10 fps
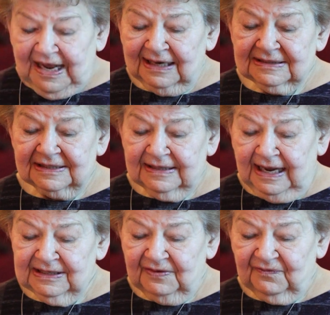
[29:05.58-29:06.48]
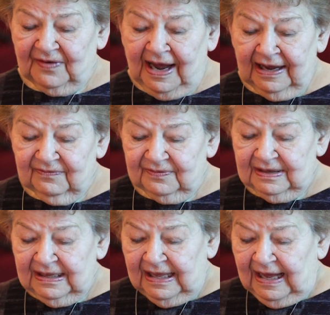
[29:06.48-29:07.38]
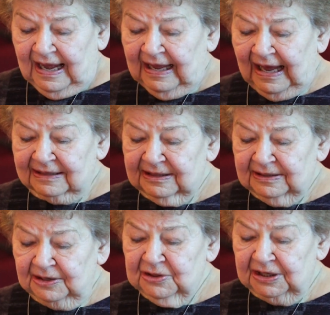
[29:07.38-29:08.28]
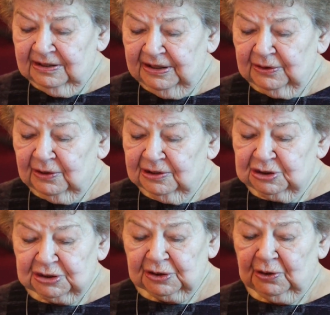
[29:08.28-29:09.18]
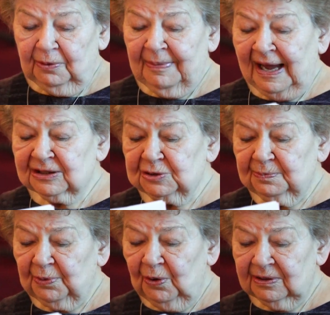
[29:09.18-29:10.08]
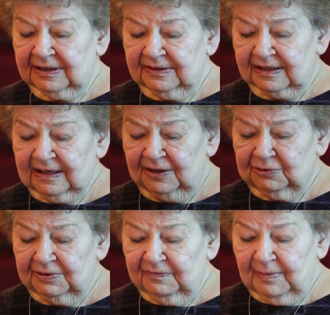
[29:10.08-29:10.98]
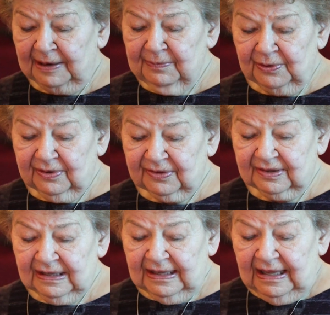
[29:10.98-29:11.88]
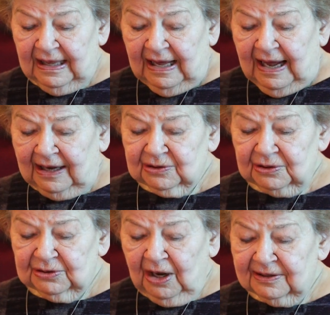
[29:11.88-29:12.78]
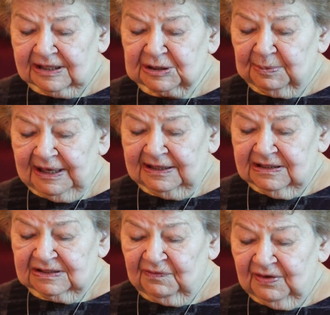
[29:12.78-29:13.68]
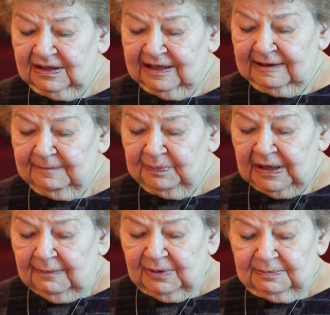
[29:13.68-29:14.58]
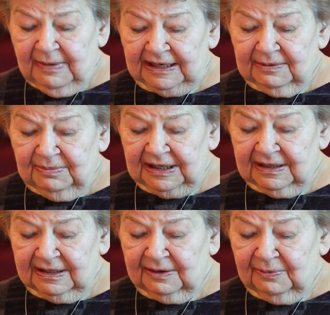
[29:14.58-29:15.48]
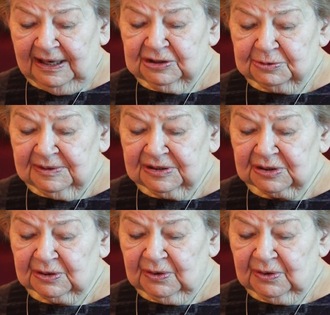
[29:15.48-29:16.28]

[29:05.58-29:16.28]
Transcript: 1995, I had an unyielding urge to go back to Poland, the country of my birth. I could not explain this feeling, but made immediate arrangements to